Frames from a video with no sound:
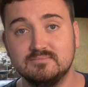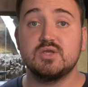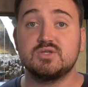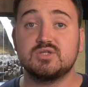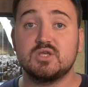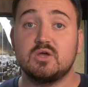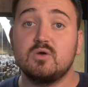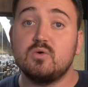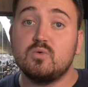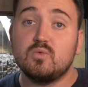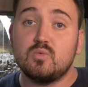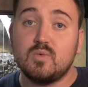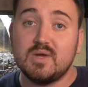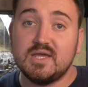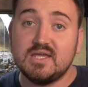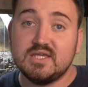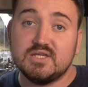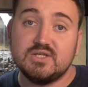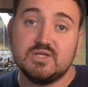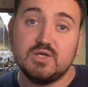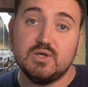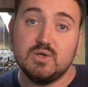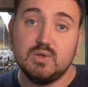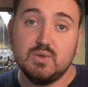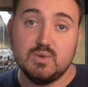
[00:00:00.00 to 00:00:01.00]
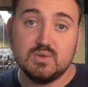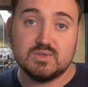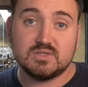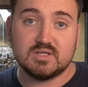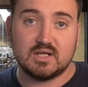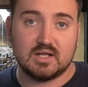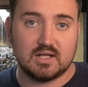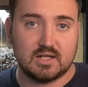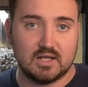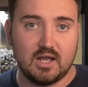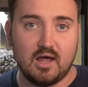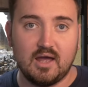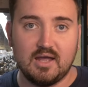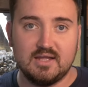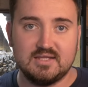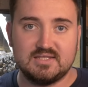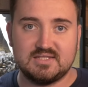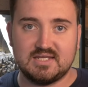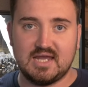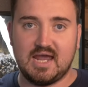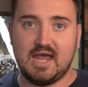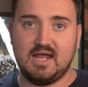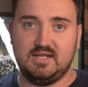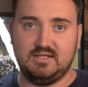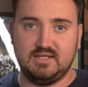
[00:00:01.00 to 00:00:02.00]
So we use
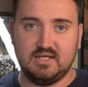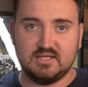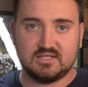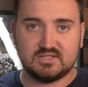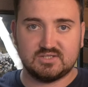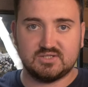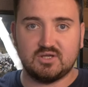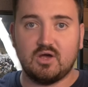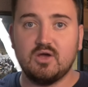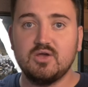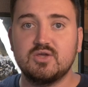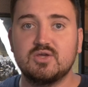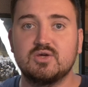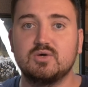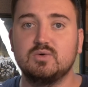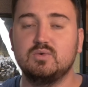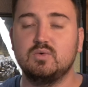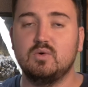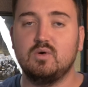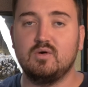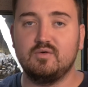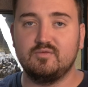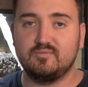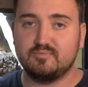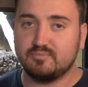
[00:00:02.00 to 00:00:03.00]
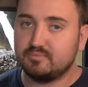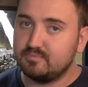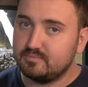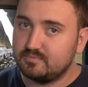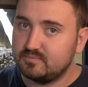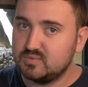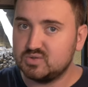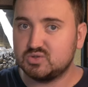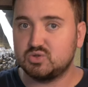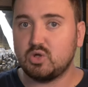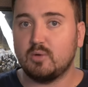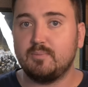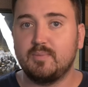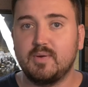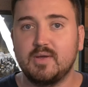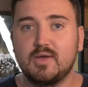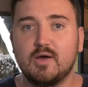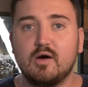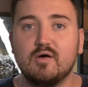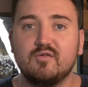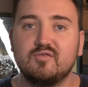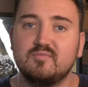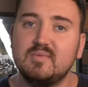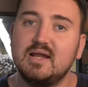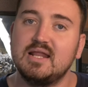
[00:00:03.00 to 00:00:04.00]
light and this cycle of stopping
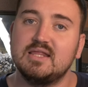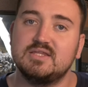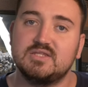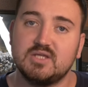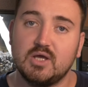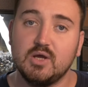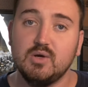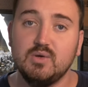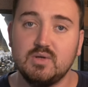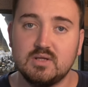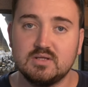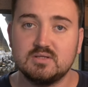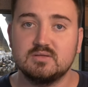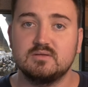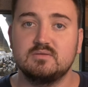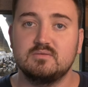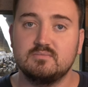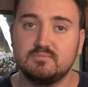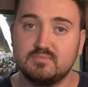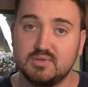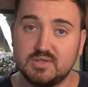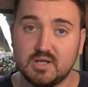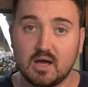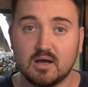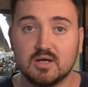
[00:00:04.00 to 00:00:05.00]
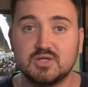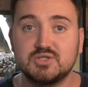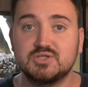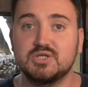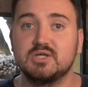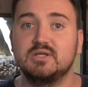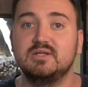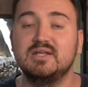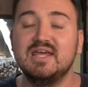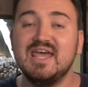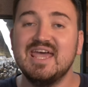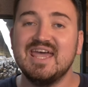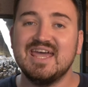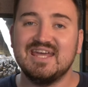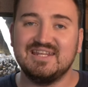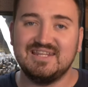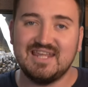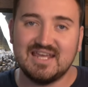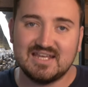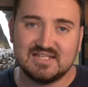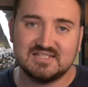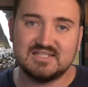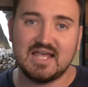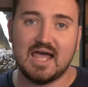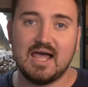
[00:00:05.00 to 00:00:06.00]
off melatonin production in
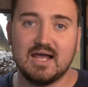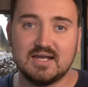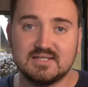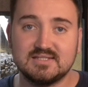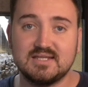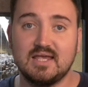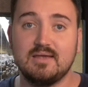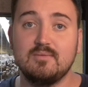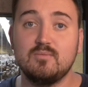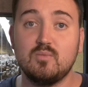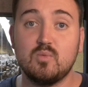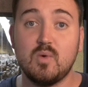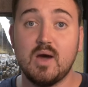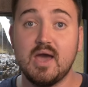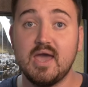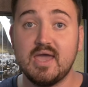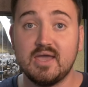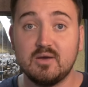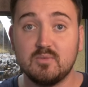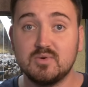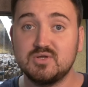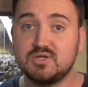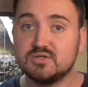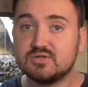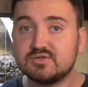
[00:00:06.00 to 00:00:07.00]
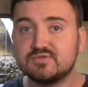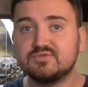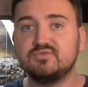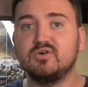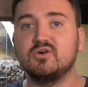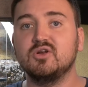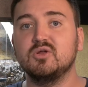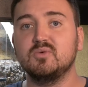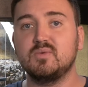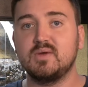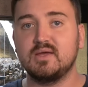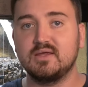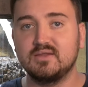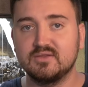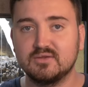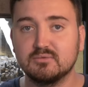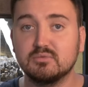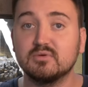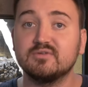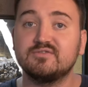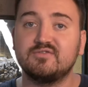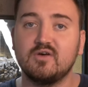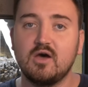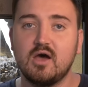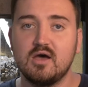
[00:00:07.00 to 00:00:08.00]
the exact same way. We're just following the
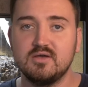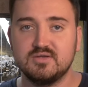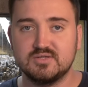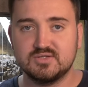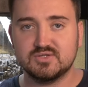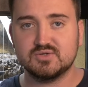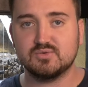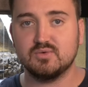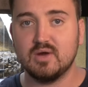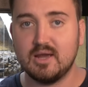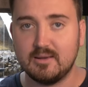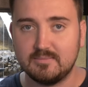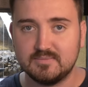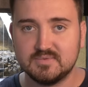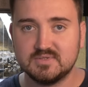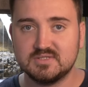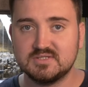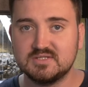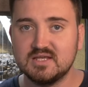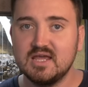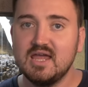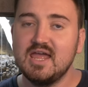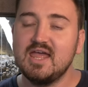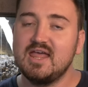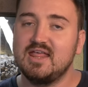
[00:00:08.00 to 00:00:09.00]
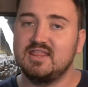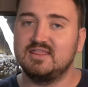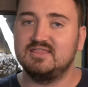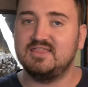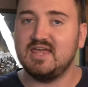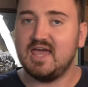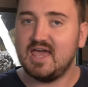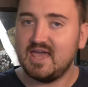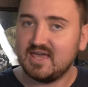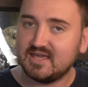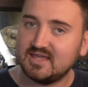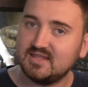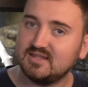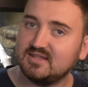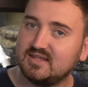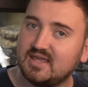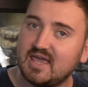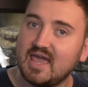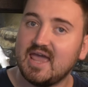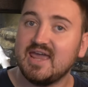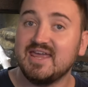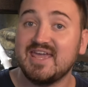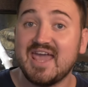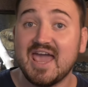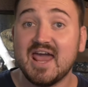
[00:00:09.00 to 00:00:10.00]
reverse scripts. They're
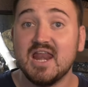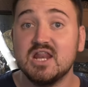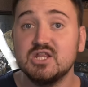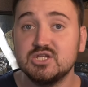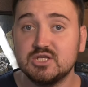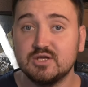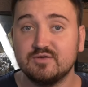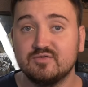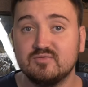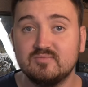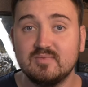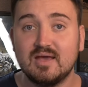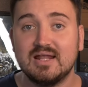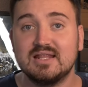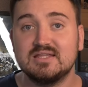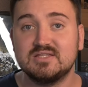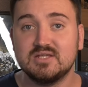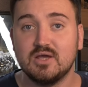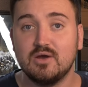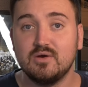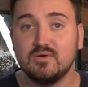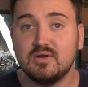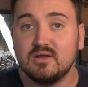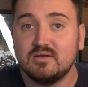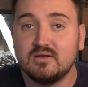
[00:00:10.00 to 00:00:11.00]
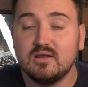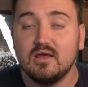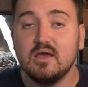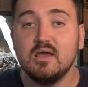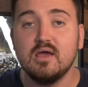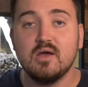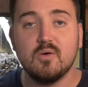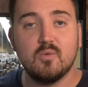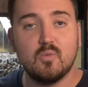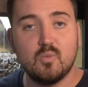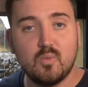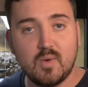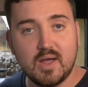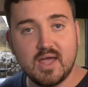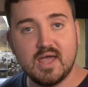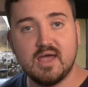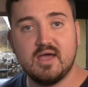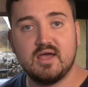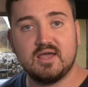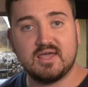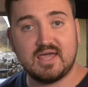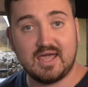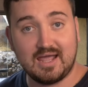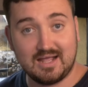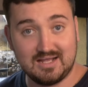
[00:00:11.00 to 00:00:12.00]
getting energy from melatonin,
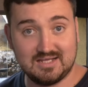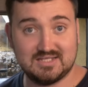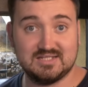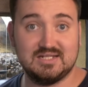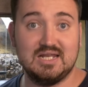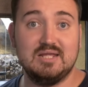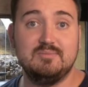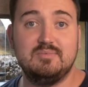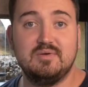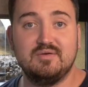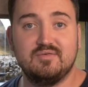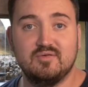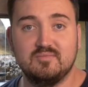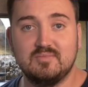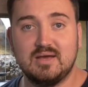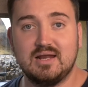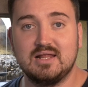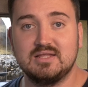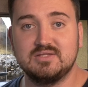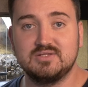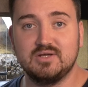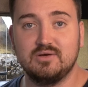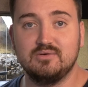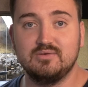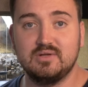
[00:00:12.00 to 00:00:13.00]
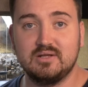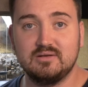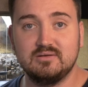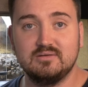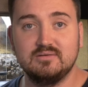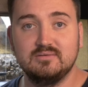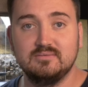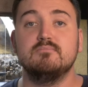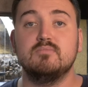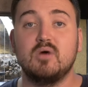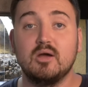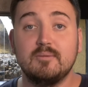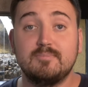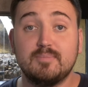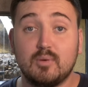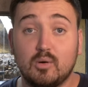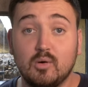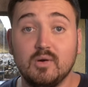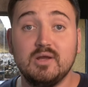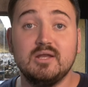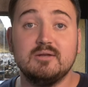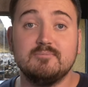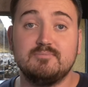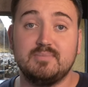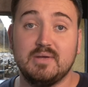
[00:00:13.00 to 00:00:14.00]
we're getting sleepy from melatonin. My
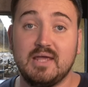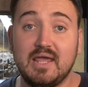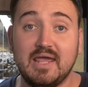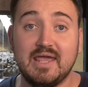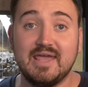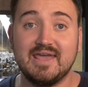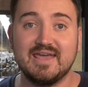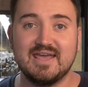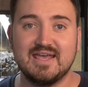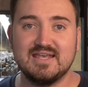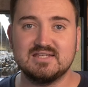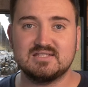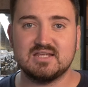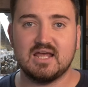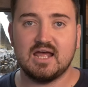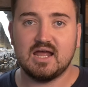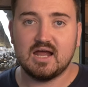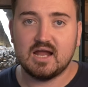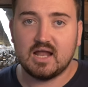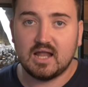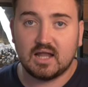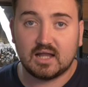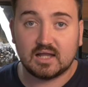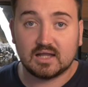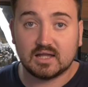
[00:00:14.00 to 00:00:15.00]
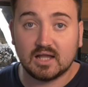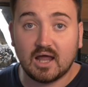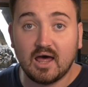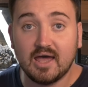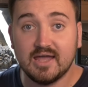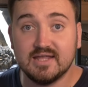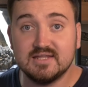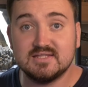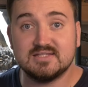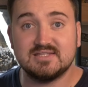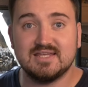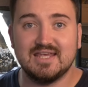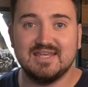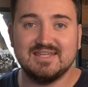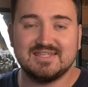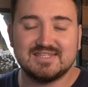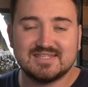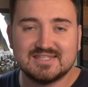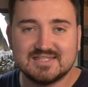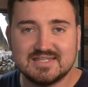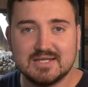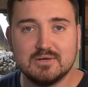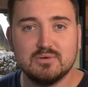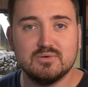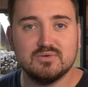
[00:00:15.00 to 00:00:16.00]
point being is light is
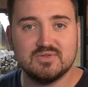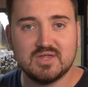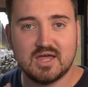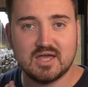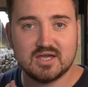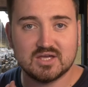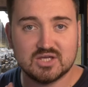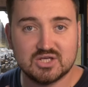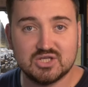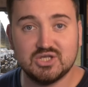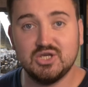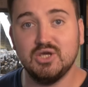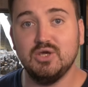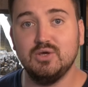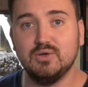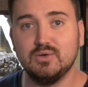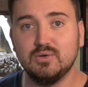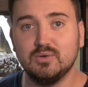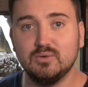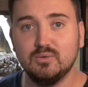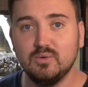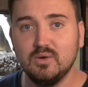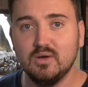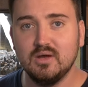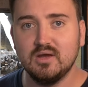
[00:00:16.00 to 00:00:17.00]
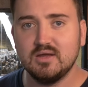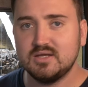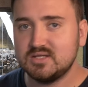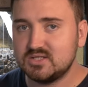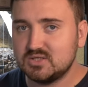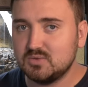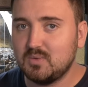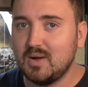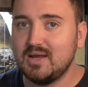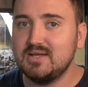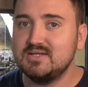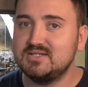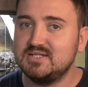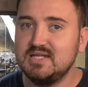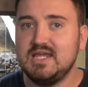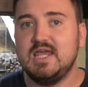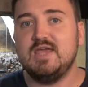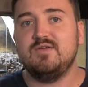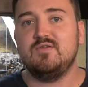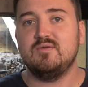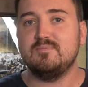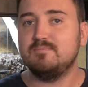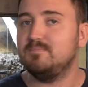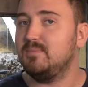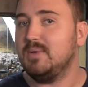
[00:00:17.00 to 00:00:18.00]
still their cue to when to
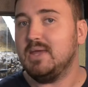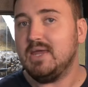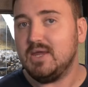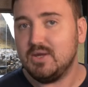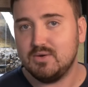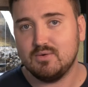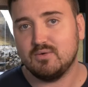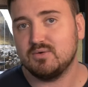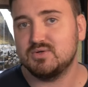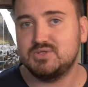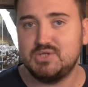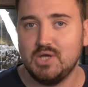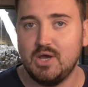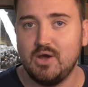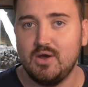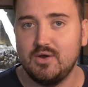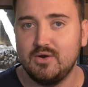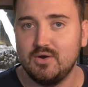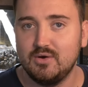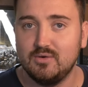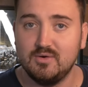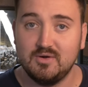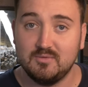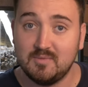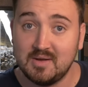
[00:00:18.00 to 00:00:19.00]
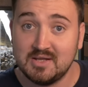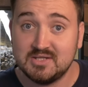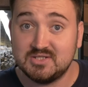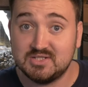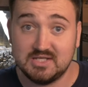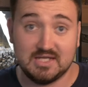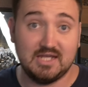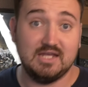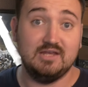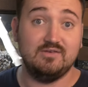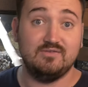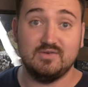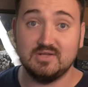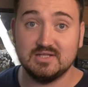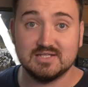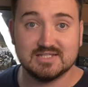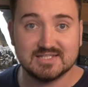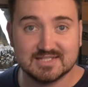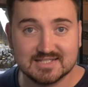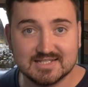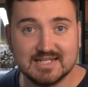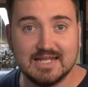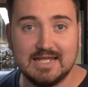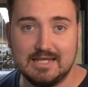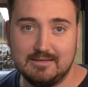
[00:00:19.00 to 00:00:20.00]
even be nocturnal and when to even
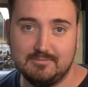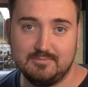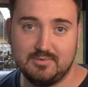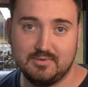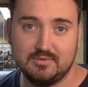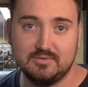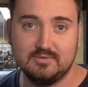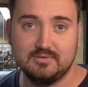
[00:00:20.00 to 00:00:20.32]
sleep.